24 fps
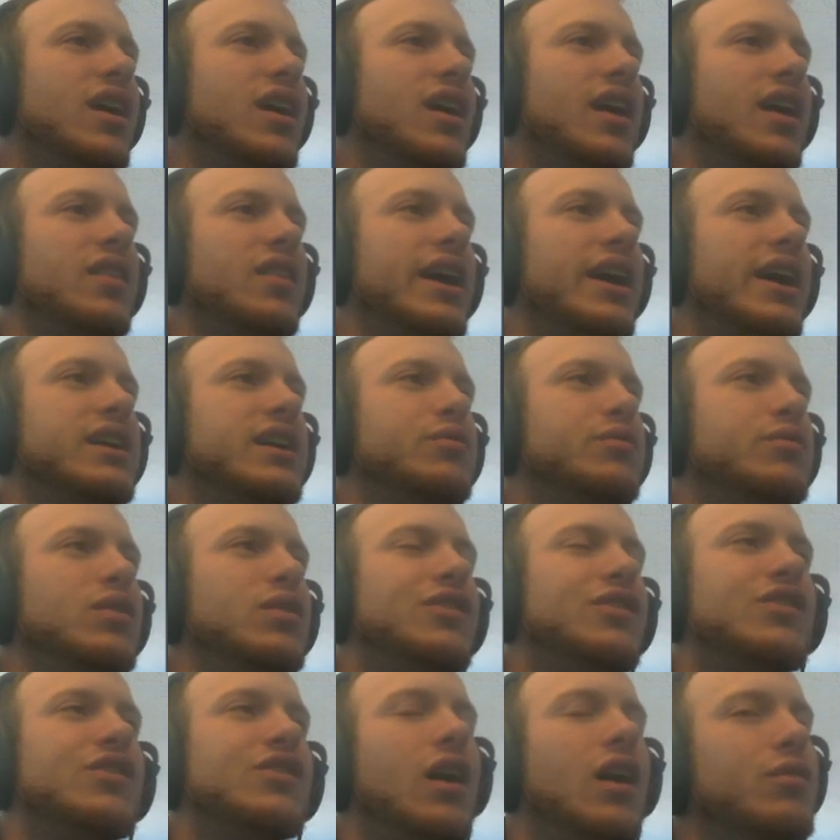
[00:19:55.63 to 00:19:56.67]
And, like, if we
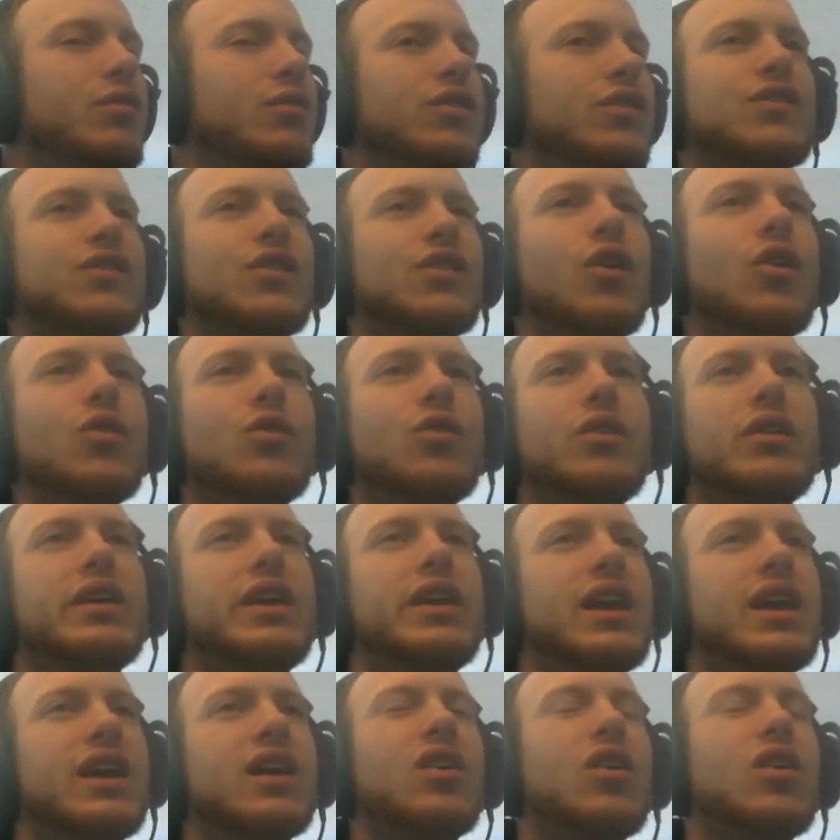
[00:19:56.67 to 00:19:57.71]
shove, we're just only
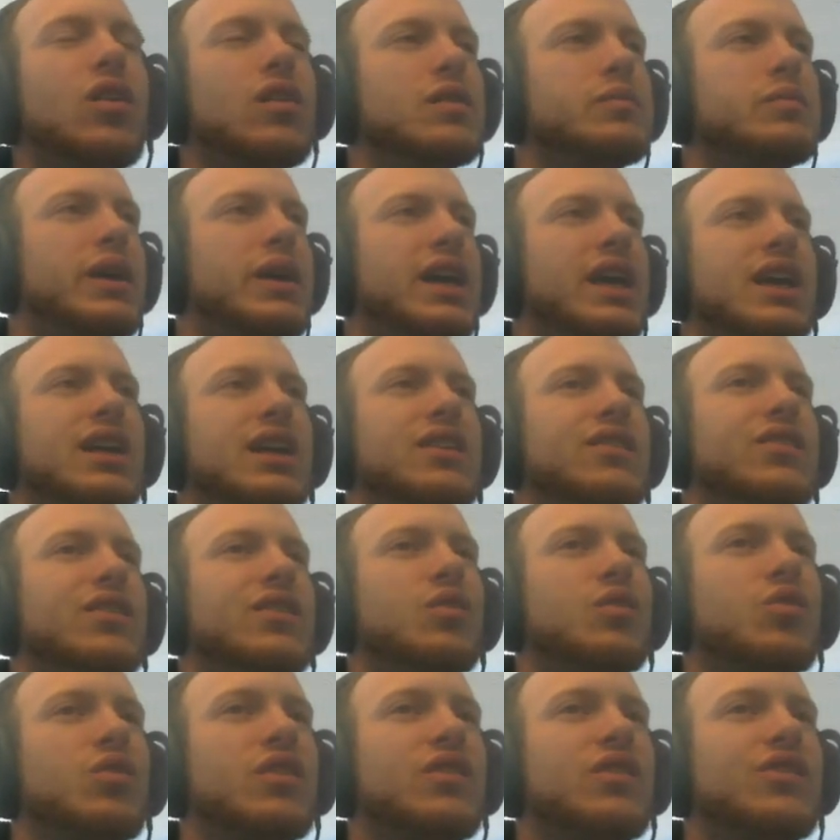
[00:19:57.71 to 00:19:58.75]
getting called by hands that
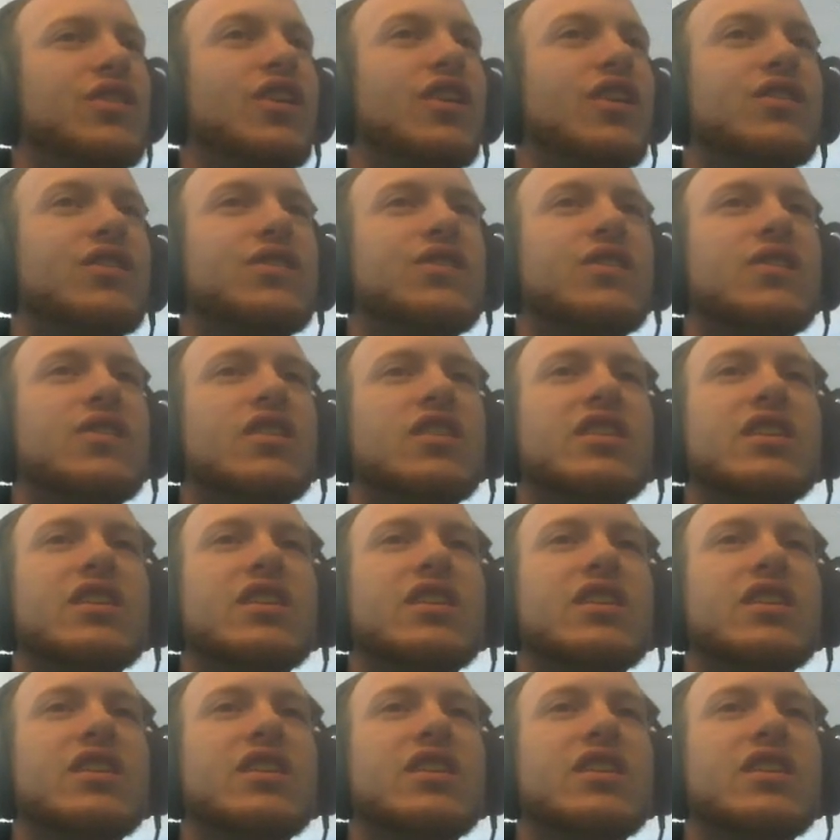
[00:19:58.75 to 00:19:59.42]
crush us.